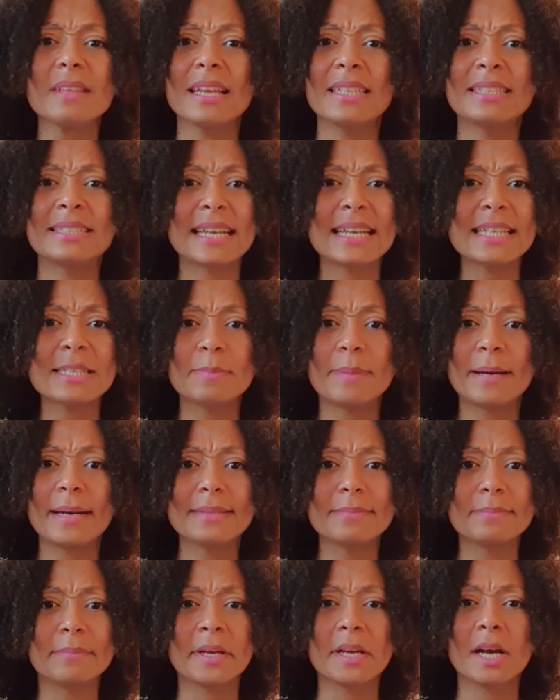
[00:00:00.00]
Despite
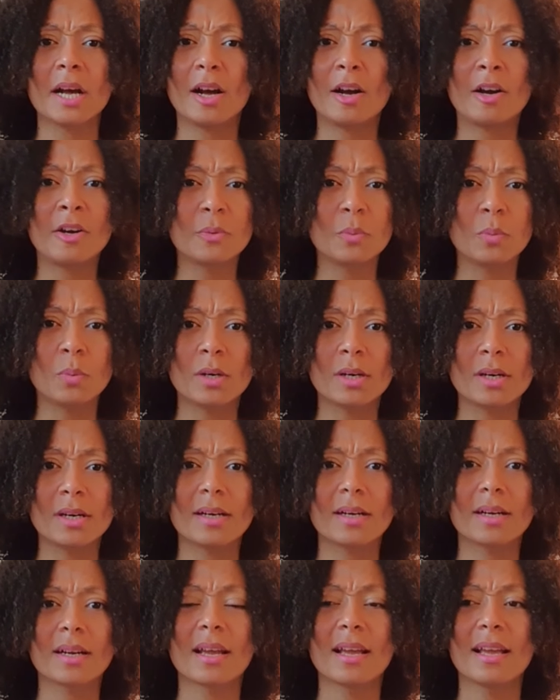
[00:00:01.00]
my hard
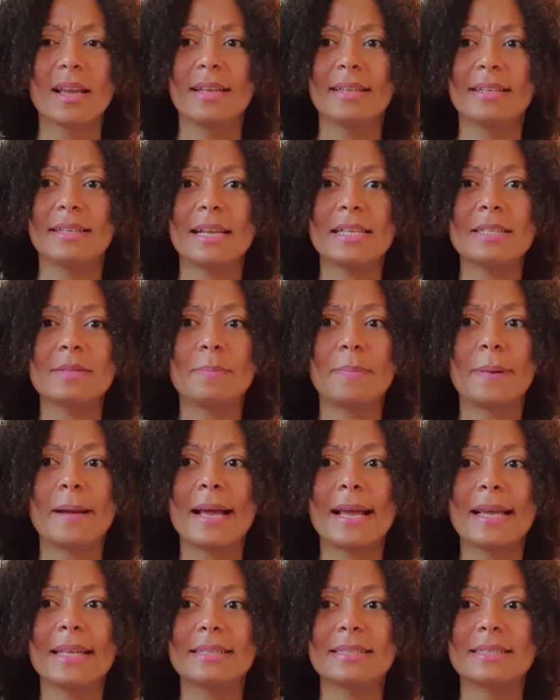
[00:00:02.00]
work,
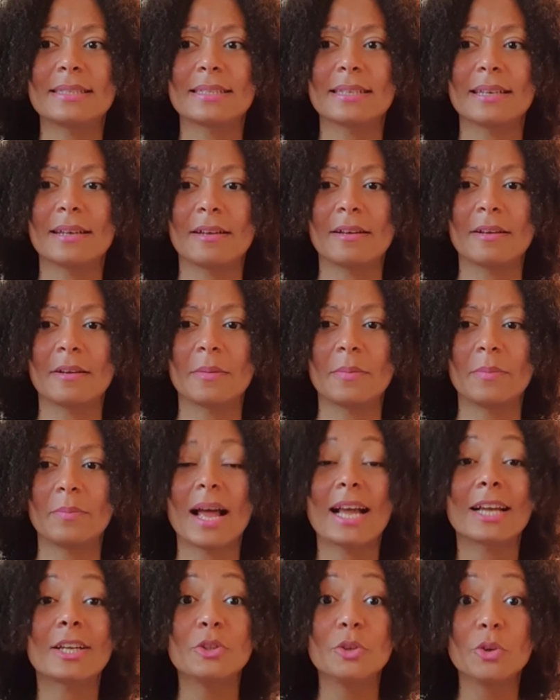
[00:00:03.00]
despite
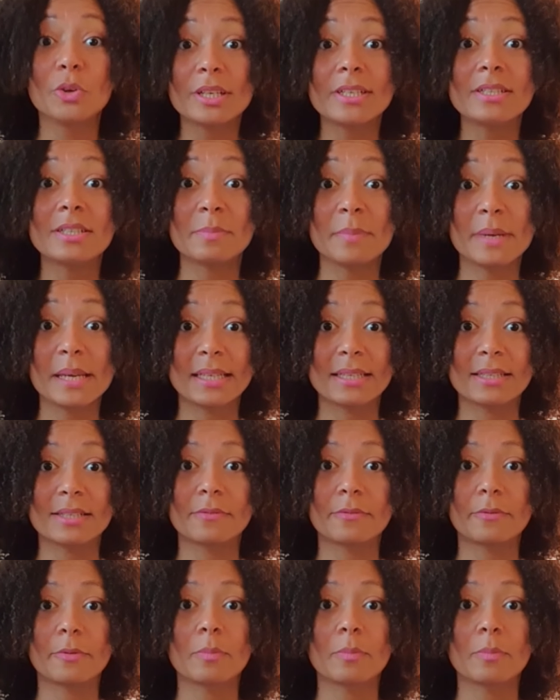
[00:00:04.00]
acknowledgements from